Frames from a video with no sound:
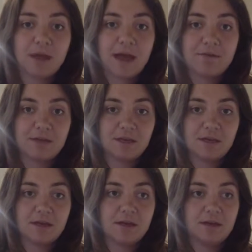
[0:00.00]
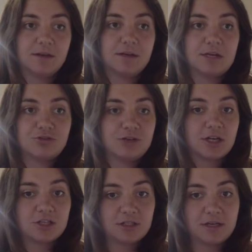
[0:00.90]
having an
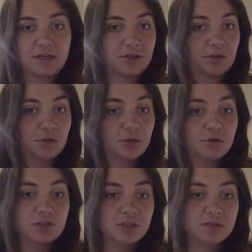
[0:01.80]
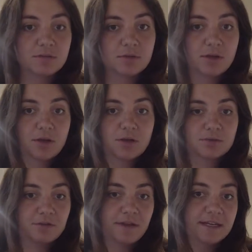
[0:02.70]
introduction and conclusion
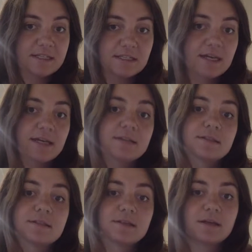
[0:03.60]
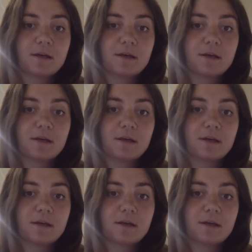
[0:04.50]
sort of ideas.